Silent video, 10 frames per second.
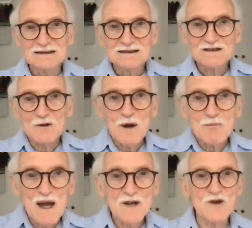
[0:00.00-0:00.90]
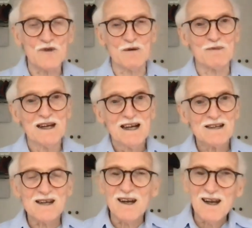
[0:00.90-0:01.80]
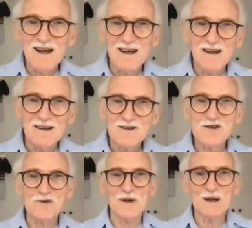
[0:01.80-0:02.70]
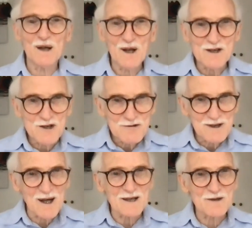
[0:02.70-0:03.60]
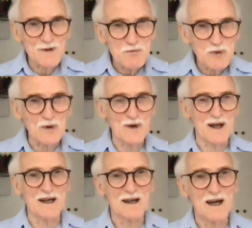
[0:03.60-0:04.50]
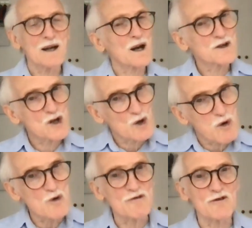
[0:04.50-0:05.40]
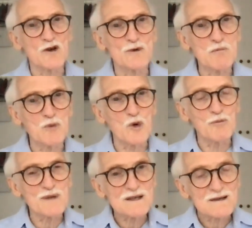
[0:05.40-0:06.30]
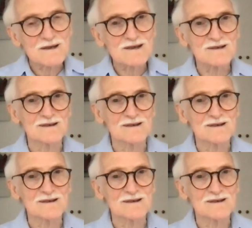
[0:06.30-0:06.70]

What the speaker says: So I went back to them. I said, hey, just realize you guys are importing. I'd like to quote for your import business.